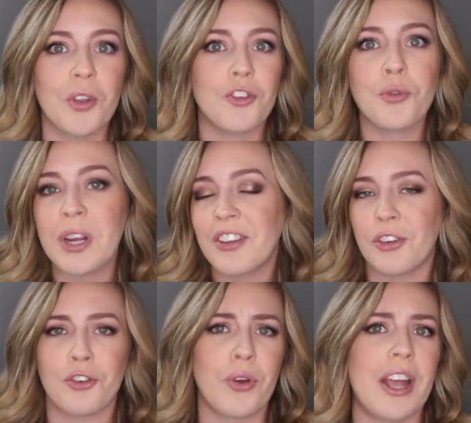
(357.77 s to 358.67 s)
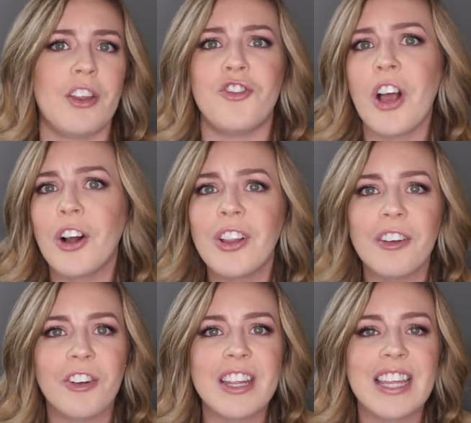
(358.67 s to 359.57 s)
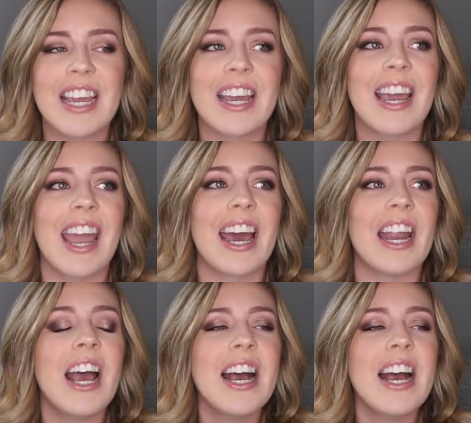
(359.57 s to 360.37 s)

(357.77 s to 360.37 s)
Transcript: with drinks, you're trying to juggle everything, and